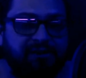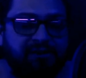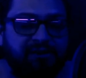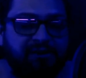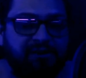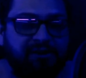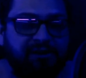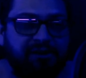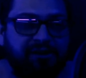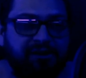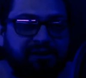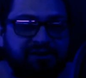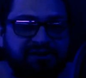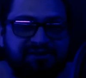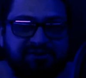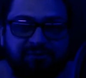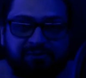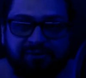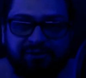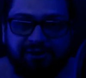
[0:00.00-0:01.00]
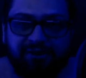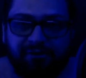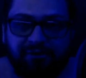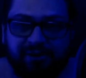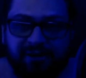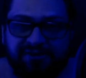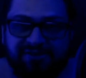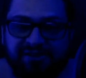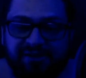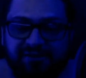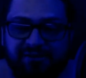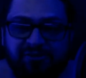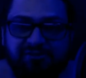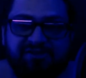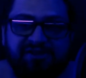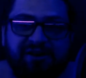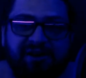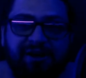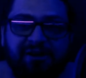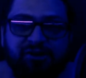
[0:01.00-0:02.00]
It gets really crazy
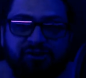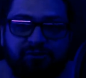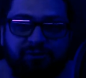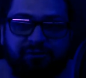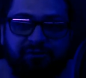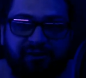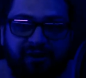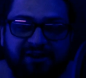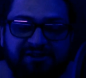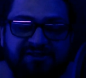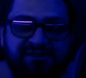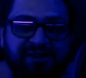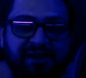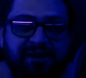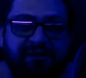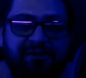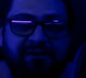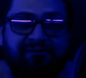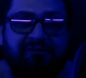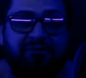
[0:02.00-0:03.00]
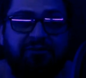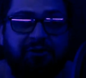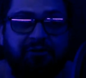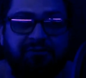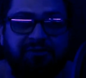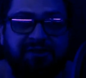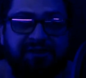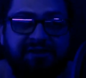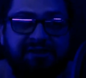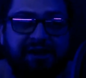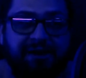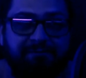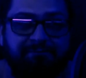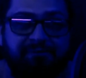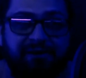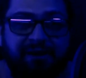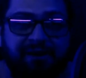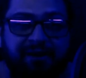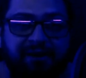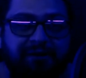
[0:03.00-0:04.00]
using actual effects. Yet, even though
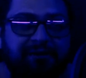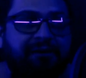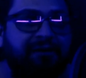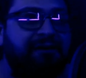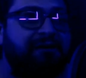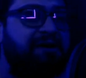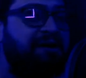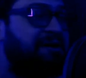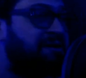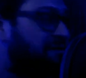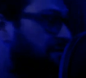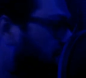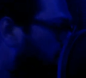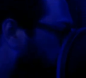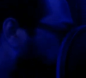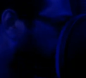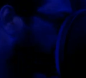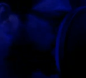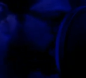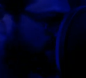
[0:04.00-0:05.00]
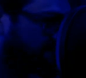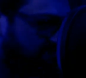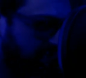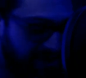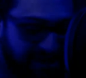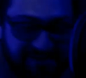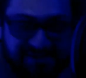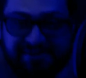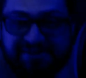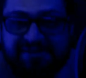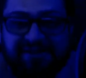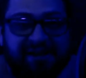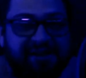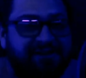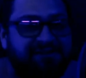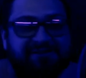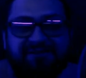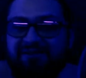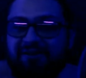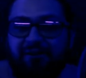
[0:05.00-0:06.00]
being these
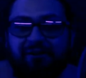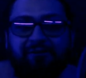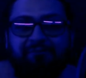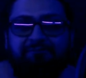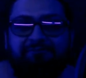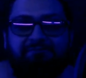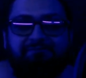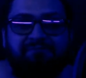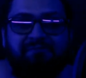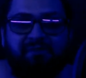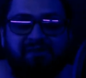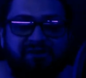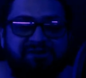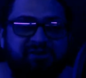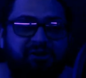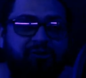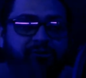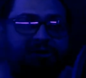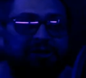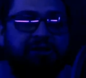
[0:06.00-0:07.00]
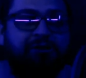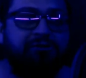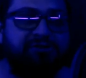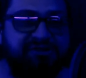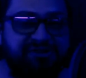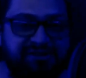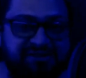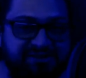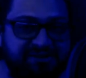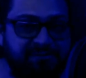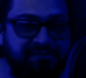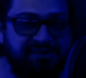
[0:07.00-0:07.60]
insects are this whole ecosystem is